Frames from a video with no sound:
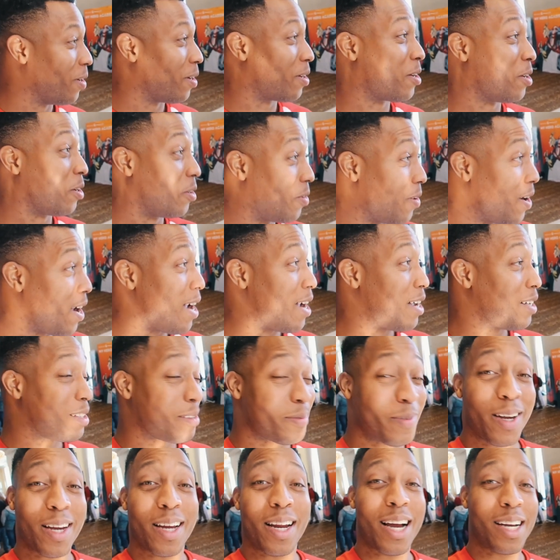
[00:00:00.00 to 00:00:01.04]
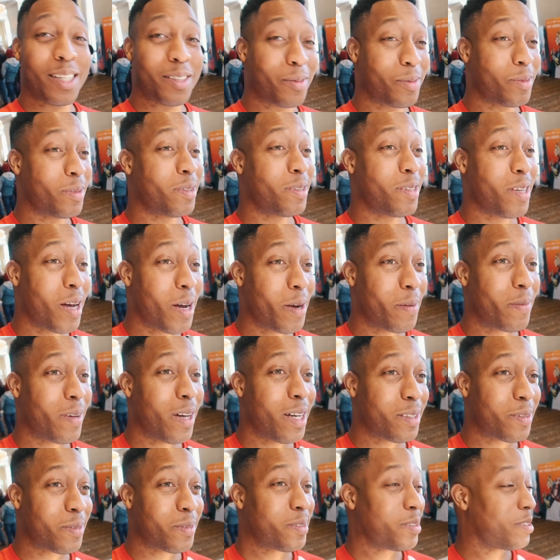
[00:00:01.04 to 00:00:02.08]
Well, congrats, man. That's
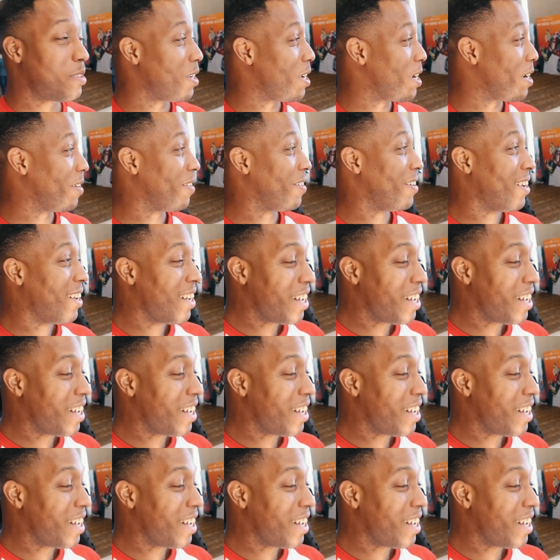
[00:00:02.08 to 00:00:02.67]
what's up.